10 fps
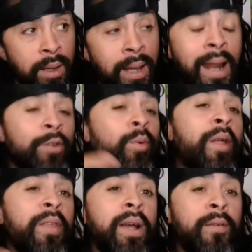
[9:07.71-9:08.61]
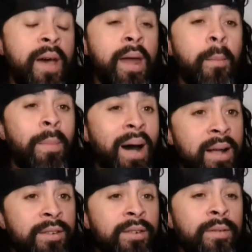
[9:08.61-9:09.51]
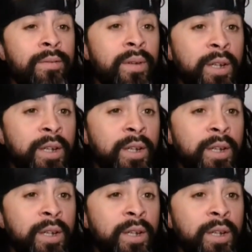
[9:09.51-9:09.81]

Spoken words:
and that's why I think I've had a positive